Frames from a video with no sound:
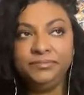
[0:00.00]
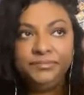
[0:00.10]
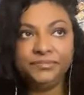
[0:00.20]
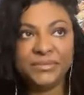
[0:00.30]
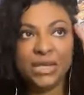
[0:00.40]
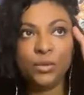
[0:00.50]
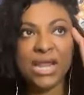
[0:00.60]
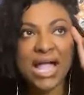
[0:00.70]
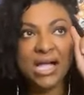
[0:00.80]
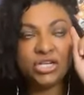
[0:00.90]
it would
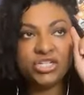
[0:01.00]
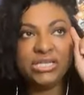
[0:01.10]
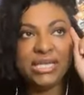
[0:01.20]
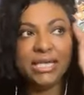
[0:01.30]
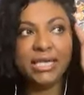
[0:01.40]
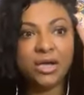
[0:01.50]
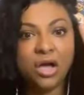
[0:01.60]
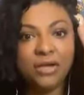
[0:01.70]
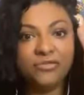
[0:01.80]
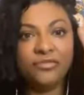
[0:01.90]
actually kick
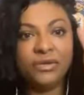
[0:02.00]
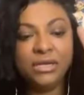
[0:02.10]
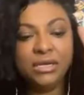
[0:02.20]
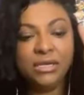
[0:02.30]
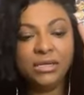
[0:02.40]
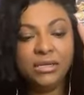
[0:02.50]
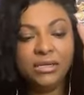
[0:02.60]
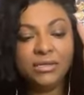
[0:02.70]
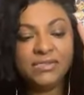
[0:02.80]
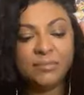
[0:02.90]
off
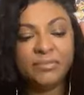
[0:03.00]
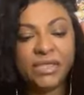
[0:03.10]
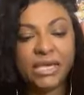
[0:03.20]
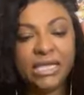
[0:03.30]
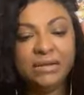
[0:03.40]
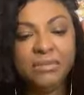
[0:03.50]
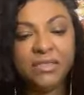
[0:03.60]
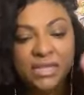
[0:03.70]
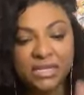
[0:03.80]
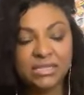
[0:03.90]
something in me
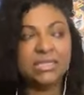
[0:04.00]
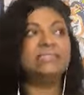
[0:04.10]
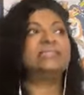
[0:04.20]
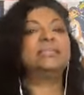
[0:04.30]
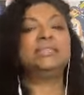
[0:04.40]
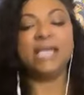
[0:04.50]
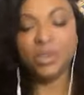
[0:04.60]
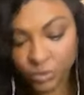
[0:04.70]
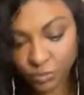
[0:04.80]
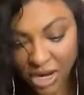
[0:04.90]
that and suddenly i
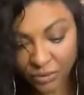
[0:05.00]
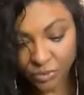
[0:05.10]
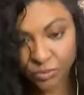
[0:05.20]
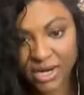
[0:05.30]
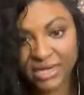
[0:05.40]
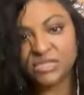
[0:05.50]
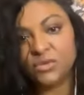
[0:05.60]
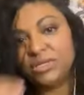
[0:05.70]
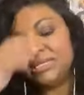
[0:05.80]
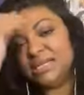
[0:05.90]
would i would write
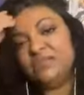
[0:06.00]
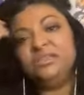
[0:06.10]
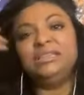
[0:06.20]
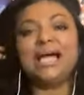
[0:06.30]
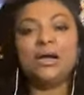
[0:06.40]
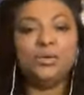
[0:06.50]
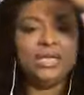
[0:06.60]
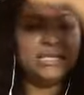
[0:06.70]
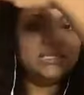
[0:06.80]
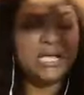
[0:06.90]
so instead of
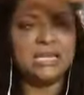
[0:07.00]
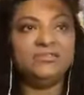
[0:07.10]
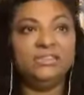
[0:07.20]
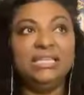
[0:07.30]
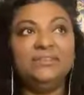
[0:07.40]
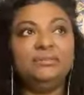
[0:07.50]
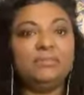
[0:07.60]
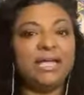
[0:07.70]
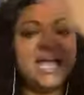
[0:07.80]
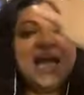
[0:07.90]
allowing it to kind of live in
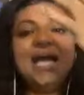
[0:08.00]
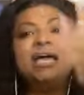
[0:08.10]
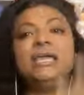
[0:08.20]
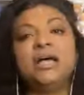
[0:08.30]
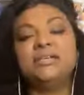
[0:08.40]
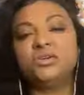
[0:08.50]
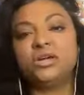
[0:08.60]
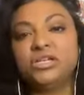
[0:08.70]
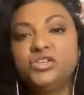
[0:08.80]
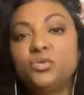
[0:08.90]
my head i
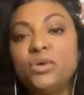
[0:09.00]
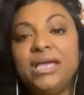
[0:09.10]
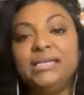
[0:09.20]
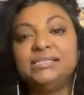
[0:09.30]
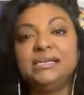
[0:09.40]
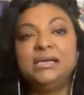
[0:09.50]
started to write